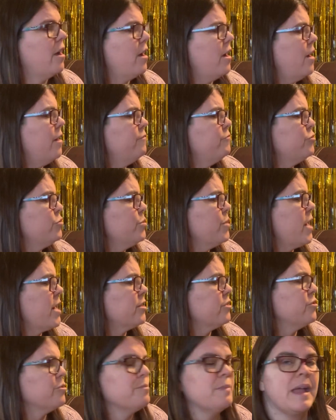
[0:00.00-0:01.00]
of
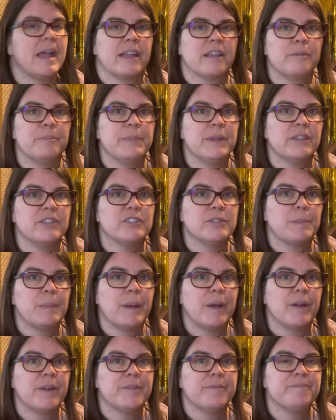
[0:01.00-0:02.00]
Tractor Mac Builds a
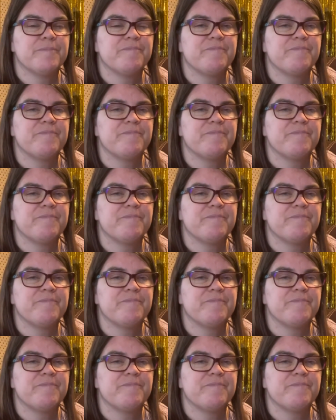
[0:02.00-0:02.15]
Barn.